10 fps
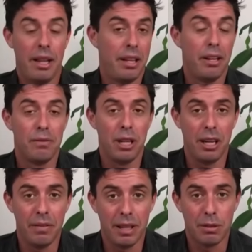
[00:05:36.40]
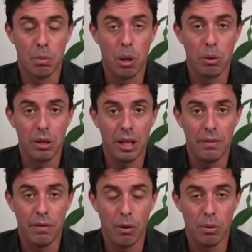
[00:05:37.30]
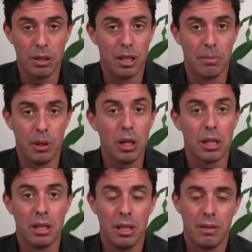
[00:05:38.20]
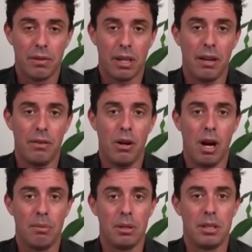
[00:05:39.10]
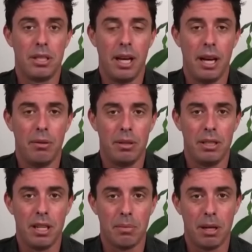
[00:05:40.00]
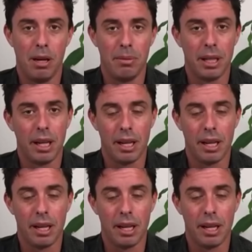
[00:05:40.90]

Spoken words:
And then you have J.D. Vance wrote the foreword to the book for Kevin Roberts, which is upcoming.